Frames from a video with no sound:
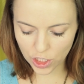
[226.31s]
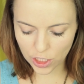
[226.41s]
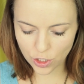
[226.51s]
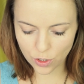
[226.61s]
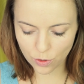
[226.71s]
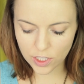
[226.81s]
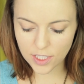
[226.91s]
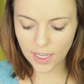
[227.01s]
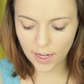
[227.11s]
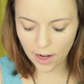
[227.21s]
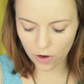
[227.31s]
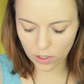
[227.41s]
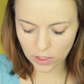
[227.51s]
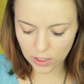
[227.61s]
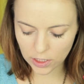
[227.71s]
just to set
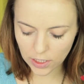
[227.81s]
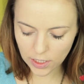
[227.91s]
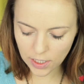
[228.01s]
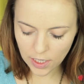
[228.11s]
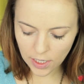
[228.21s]
our look.